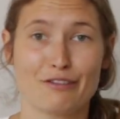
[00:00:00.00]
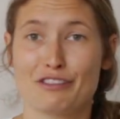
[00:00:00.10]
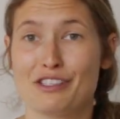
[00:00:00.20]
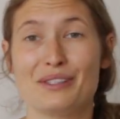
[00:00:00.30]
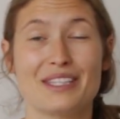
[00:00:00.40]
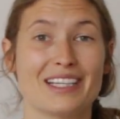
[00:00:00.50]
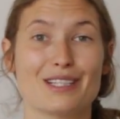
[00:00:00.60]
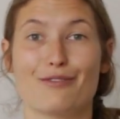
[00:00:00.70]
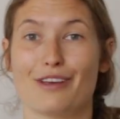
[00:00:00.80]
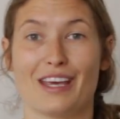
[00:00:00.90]
of 2
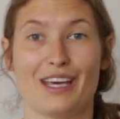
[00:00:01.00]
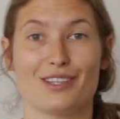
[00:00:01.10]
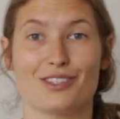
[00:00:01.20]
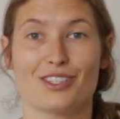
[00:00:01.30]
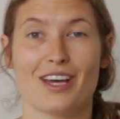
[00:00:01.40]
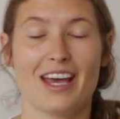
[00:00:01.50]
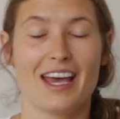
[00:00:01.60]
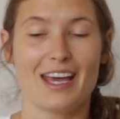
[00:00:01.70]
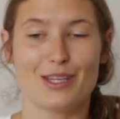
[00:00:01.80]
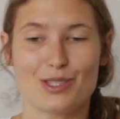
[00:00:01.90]
things for each.
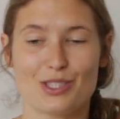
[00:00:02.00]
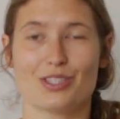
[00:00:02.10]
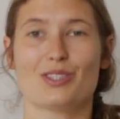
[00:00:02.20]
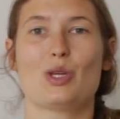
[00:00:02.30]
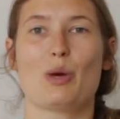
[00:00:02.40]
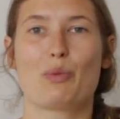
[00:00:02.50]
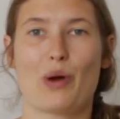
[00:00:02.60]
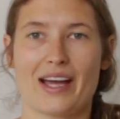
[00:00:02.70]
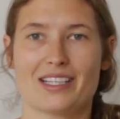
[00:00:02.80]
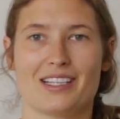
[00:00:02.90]
It's just a
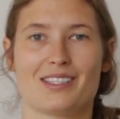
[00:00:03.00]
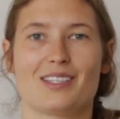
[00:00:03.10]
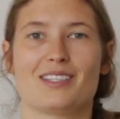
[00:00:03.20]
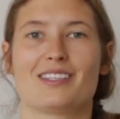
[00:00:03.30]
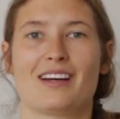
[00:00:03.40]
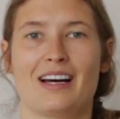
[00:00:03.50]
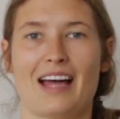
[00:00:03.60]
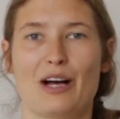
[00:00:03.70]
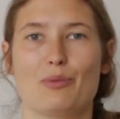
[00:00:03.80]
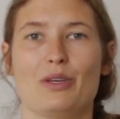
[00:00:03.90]
practice to start
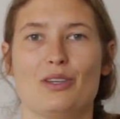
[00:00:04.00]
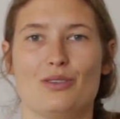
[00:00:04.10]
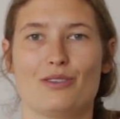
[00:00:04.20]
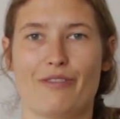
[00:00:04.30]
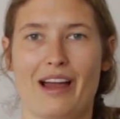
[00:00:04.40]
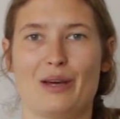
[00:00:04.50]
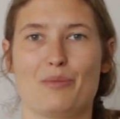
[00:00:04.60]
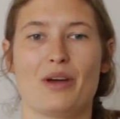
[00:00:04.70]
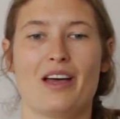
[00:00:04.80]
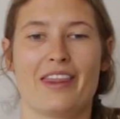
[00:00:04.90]
helping you develop
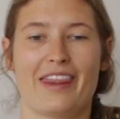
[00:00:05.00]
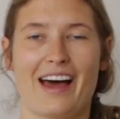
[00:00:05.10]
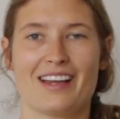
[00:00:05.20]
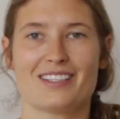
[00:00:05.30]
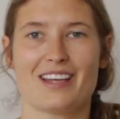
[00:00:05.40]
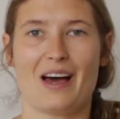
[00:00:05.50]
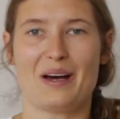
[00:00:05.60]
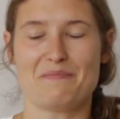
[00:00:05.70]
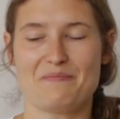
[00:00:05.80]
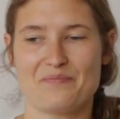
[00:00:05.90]
that
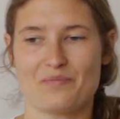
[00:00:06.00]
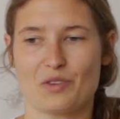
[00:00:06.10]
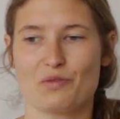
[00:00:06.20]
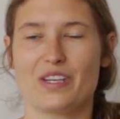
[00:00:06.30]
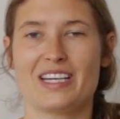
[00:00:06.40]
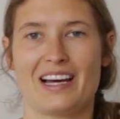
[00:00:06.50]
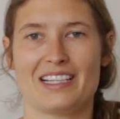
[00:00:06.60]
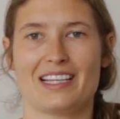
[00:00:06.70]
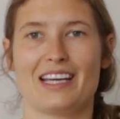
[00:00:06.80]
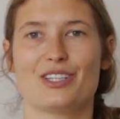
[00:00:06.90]

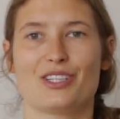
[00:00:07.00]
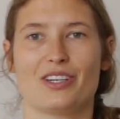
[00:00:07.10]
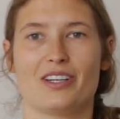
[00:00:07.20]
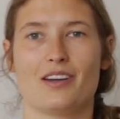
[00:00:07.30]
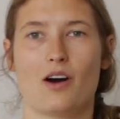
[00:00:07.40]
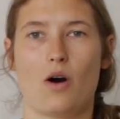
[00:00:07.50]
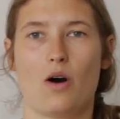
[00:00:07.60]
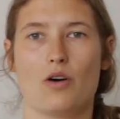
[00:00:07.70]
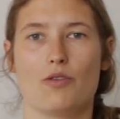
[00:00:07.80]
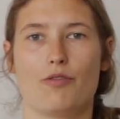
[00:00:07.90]
realization
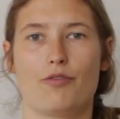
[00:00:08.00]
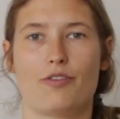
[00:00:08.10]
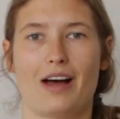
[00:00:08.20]
of,